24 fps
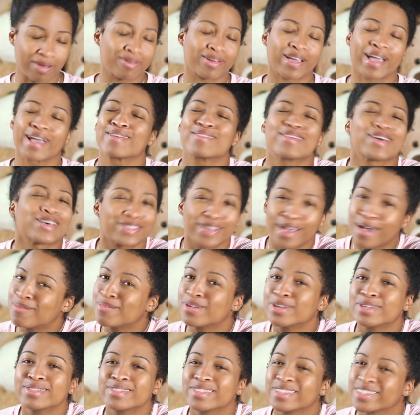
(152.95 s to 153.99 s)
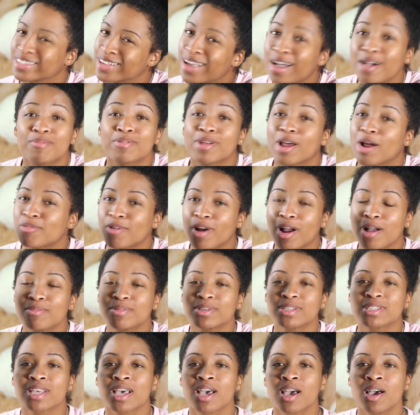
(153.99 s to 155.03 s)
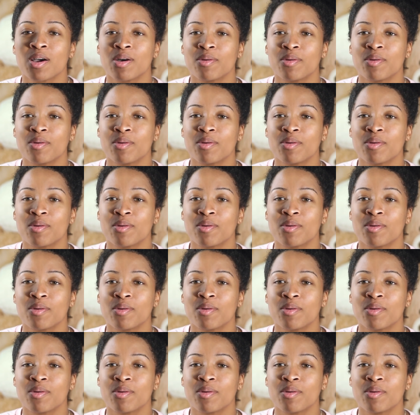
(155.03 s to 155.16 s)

Okay, that's coming. It's coming, I promise.